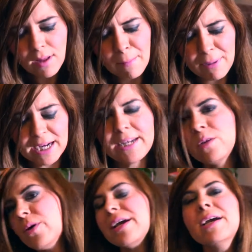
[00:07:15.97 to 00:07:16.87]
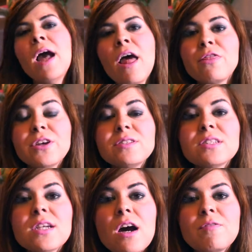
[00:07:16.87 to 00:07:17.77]
But anyway, this
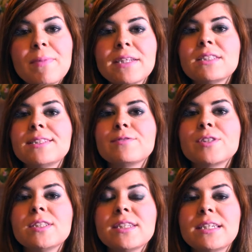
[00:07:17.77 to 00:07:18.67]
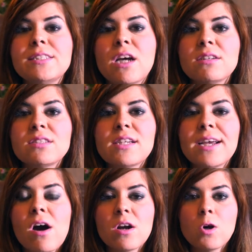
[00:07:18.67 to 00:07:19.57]
stuff makes a difference. It does
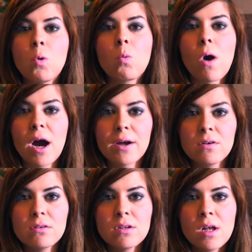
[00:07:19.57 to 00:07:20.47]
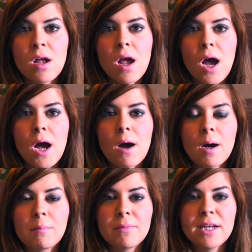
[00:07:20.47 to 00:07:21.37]
stay on a while.
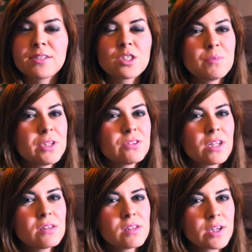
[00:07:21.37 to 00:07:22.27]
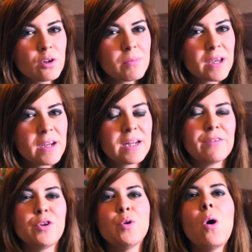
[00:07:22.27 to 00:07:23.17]
It smears a little bit
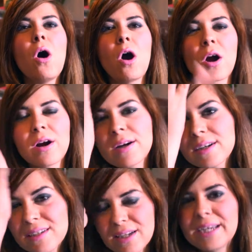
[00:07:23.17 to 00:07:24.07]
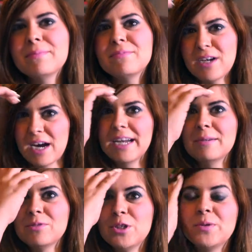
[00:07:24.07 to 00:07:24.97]
if you are, like I
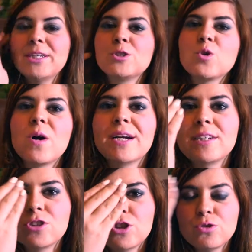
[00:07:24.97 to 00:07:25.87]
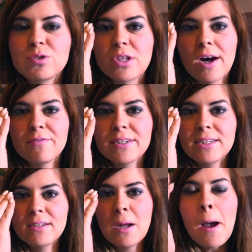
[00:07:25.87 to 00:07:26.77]
am doing, trying to soften
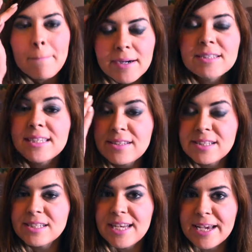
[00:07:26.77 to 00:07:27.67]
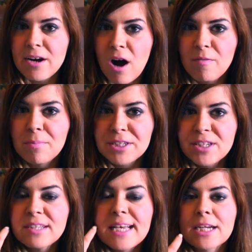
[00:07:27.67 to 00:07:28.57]
it, but it's easy to take off. But it
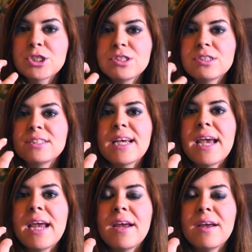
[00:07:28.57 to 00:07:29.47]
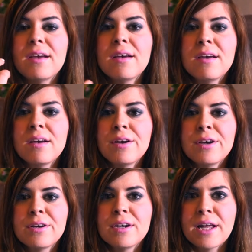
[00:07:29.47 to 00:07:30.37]
does actually stay
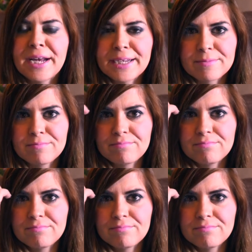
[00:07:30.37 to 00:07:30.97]
like